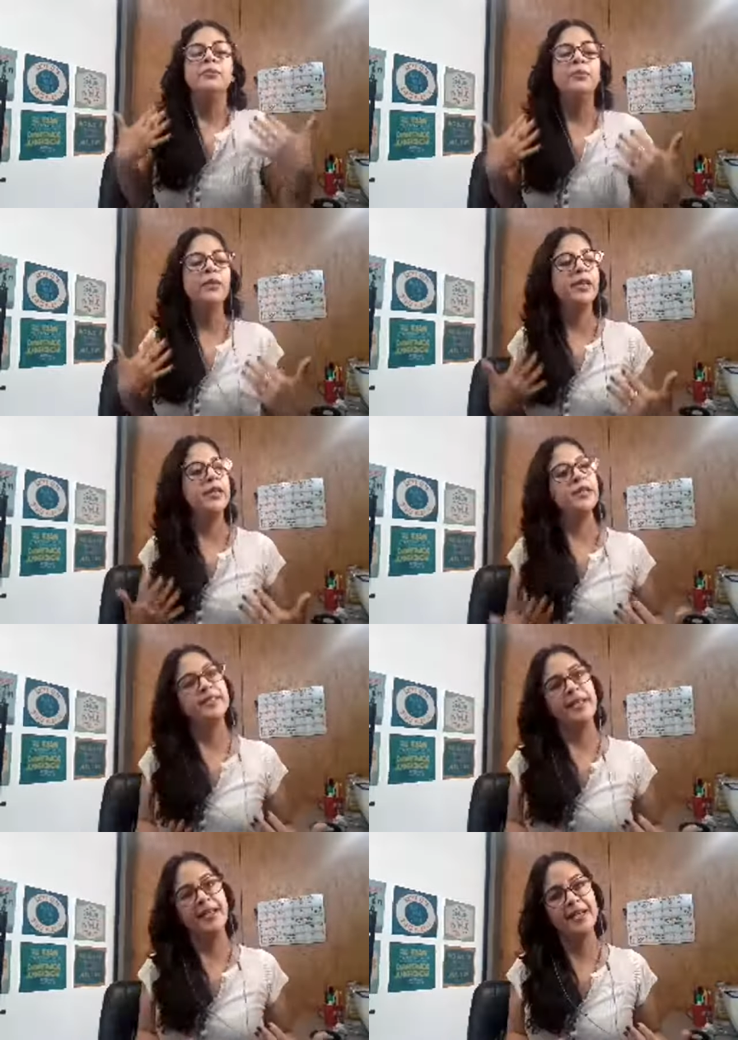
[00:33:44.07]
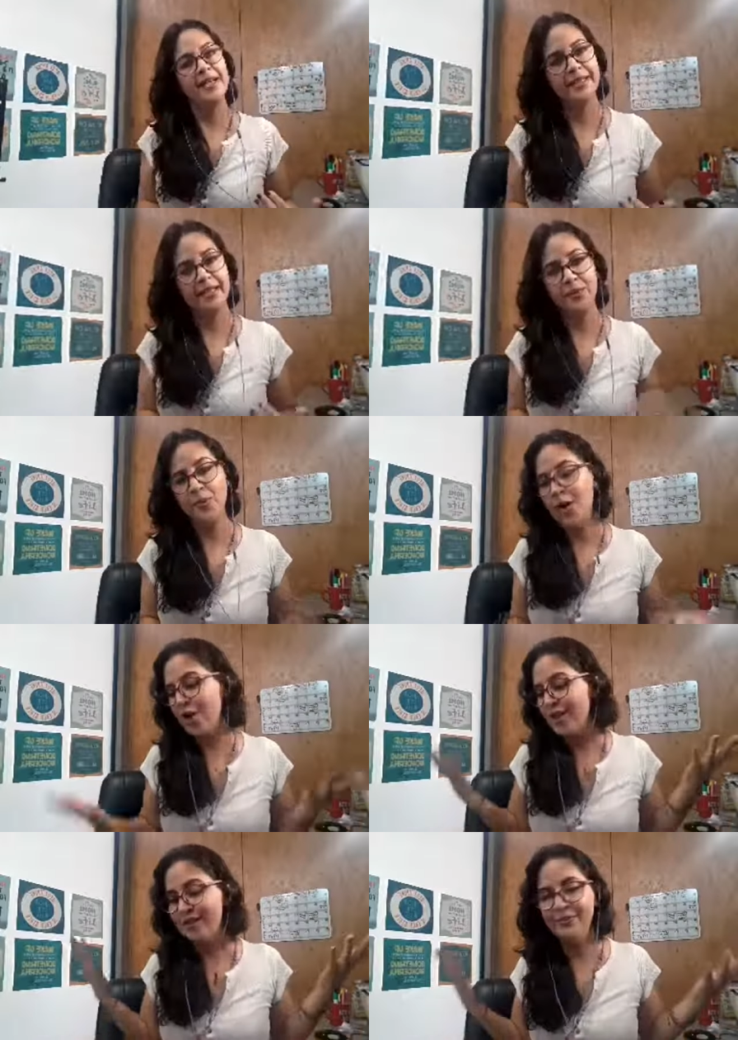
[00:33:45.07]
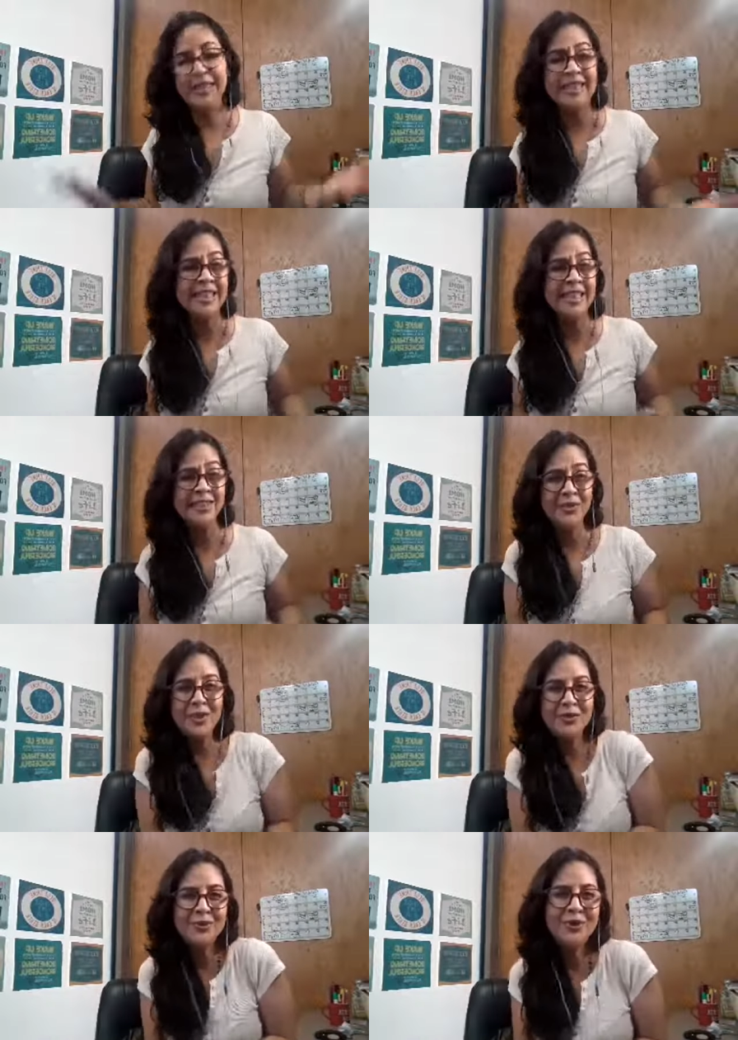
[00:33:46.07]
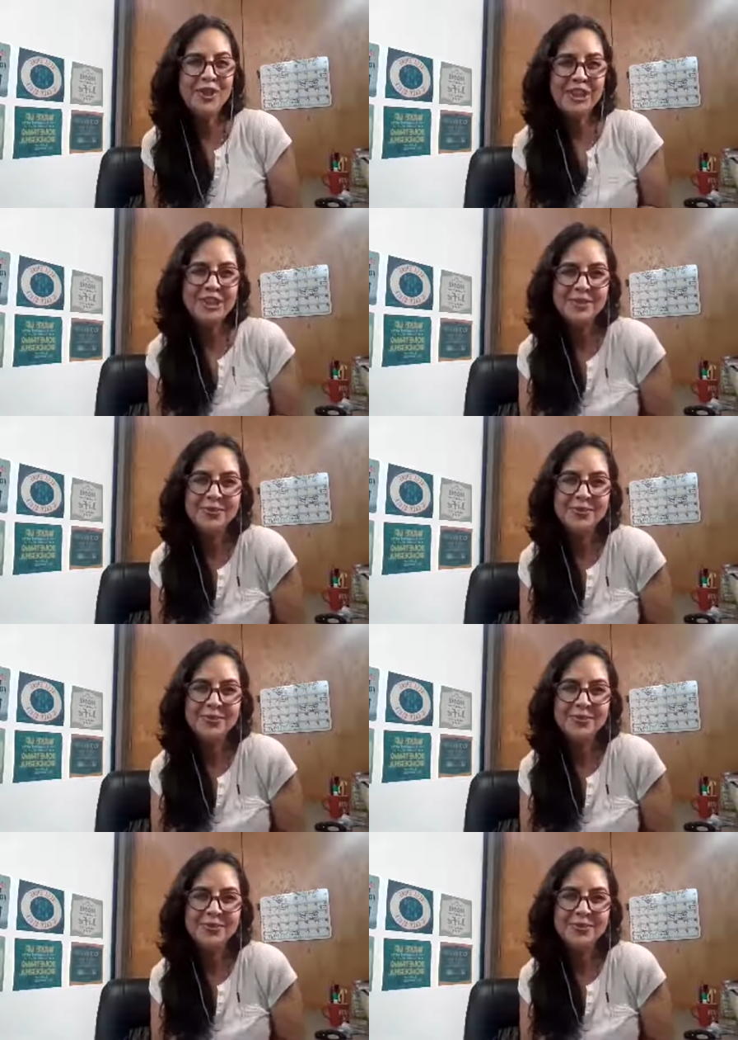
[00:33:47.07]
breathe, take a walk, meditate, whatever you need,